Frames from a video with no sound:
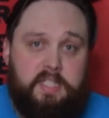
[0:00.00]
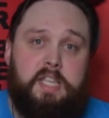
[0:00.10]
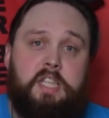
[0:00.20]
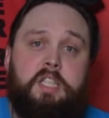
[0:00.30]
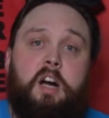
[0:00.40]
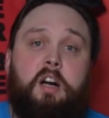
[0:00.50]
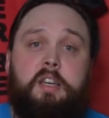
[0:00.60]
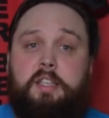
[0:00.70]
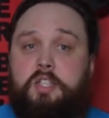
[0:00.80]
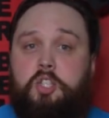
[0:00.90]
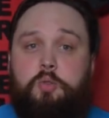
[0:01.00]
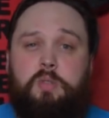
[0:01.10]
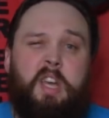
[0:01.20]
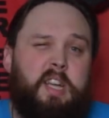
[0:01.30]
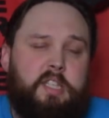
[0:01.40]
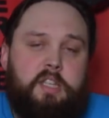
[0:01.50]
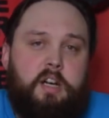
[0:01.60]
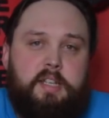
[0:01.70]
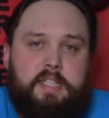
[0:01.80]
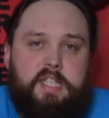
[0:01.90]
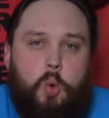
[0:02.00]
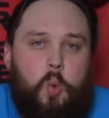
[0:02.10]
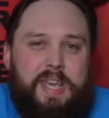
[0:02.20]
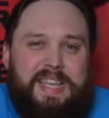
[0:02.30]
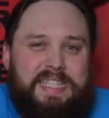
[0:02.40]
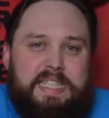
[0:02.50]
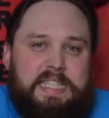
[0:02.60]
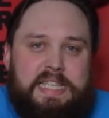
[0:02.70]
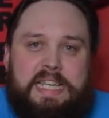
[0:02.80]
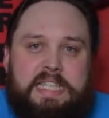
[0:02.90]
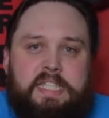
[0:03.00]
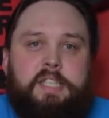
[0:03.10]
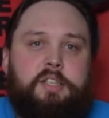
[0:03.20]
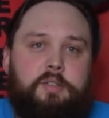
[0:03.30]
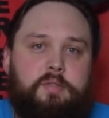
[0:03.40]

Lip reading: The entire suit just kind of squeezes into you,